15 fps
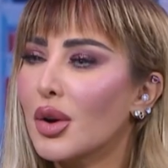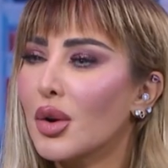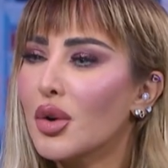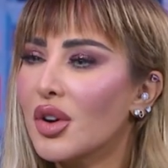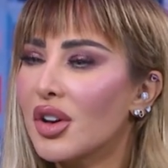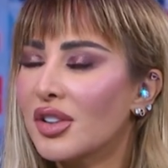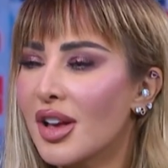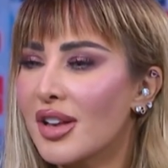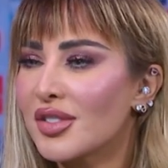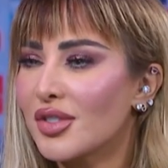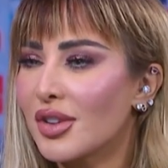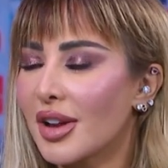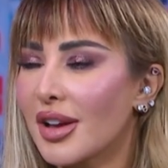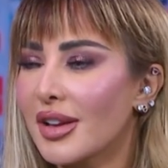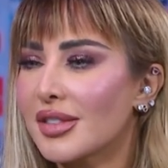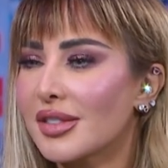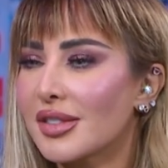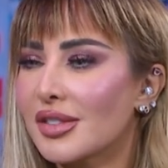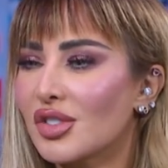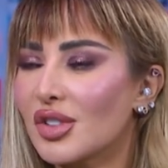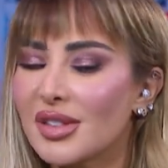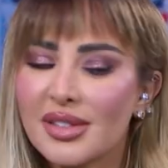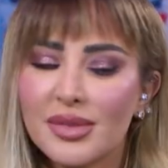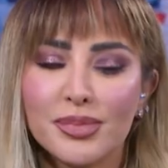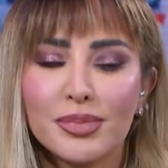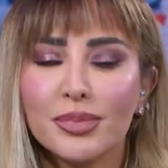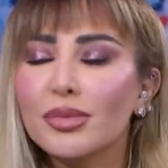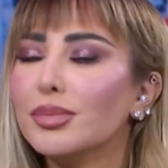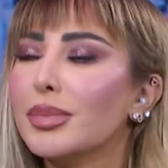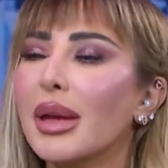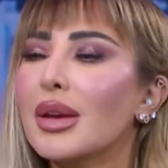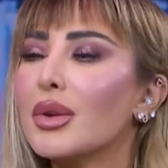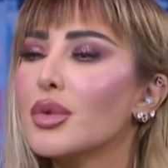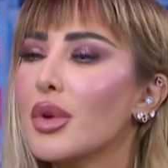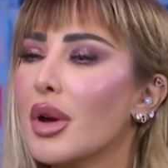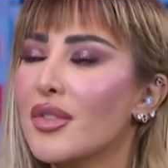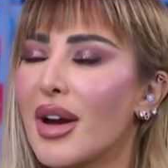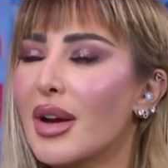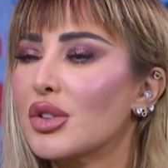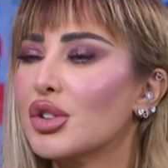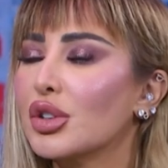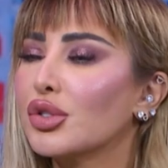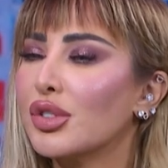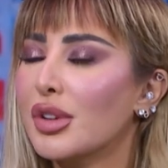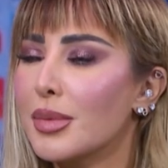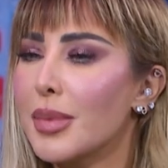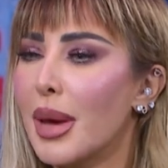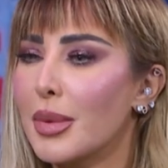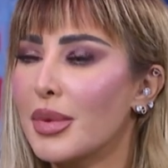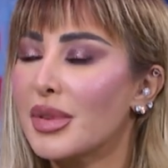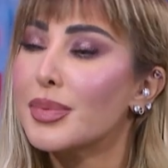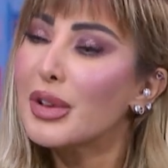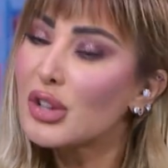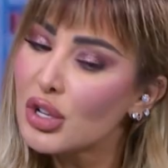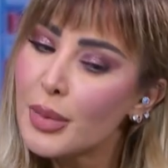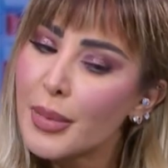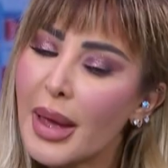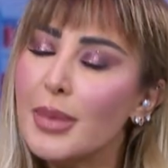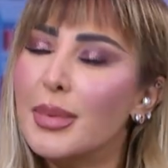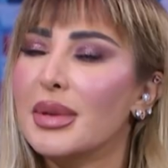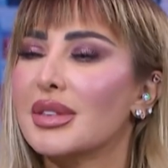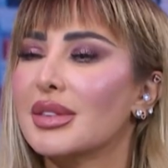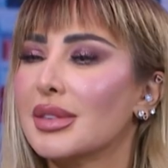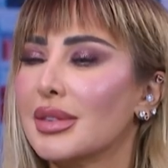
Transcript: or a nursery nurse, just being around children and babies, especially babies.